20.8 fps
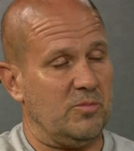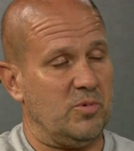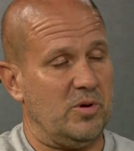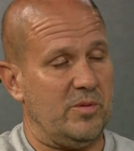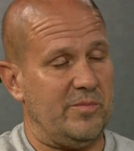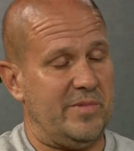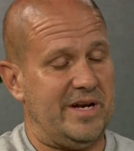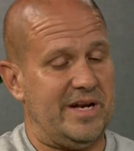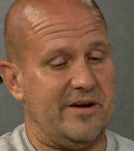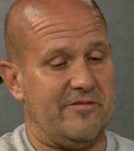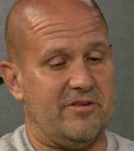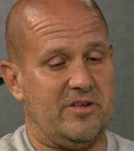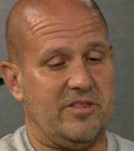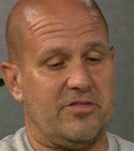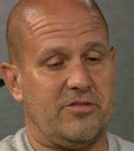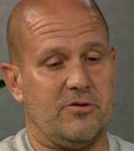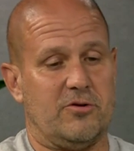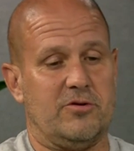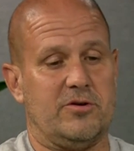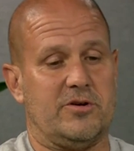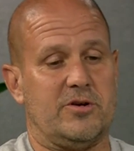We meet every
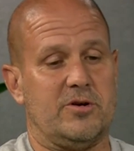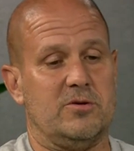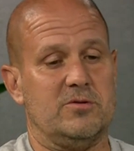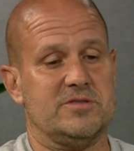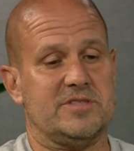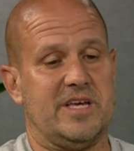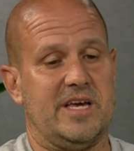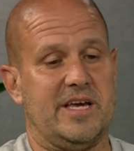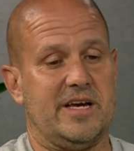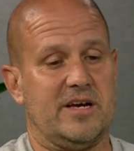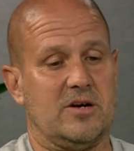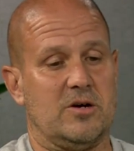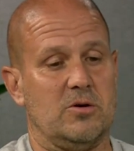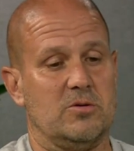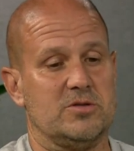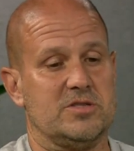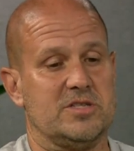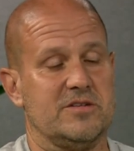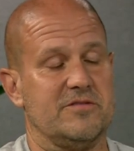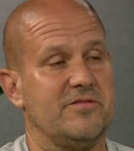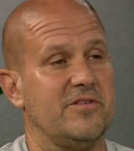third Tuesday at
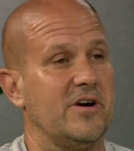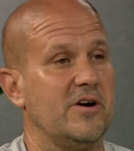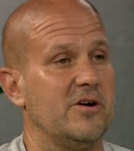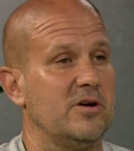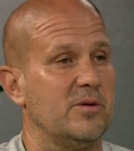Goshen Fire